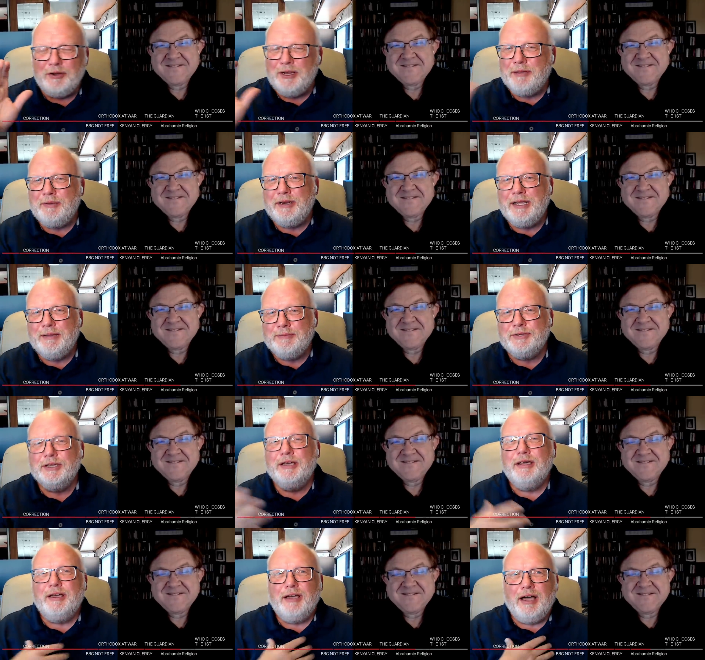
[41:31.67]
Speaker 1: naming names,
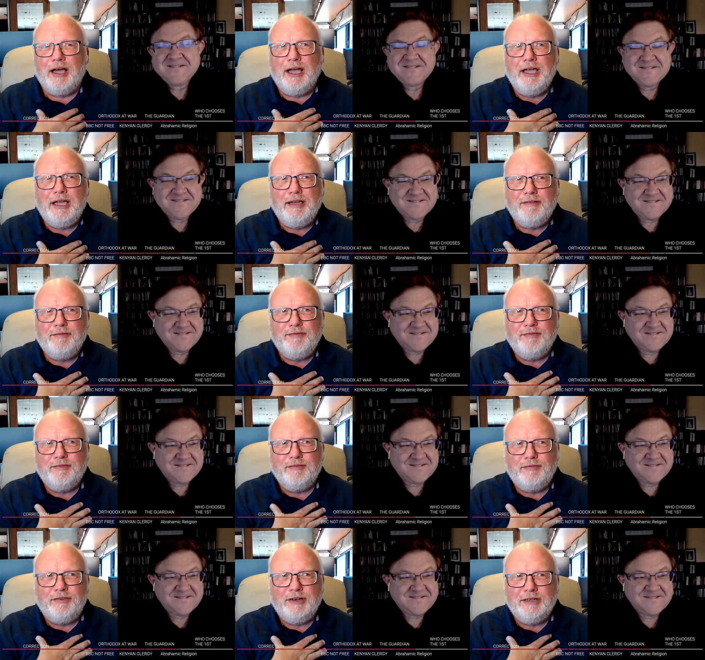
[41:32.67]
I have
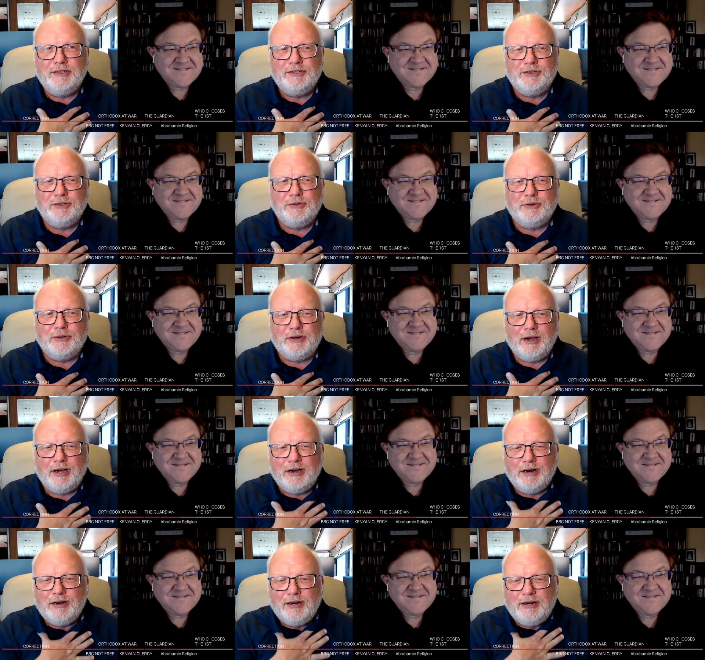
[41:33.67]
friends who
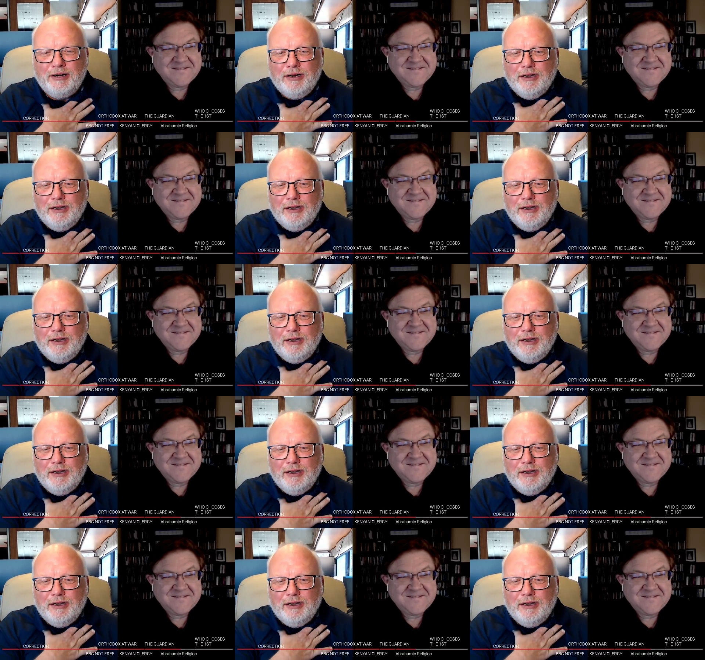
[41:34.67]
are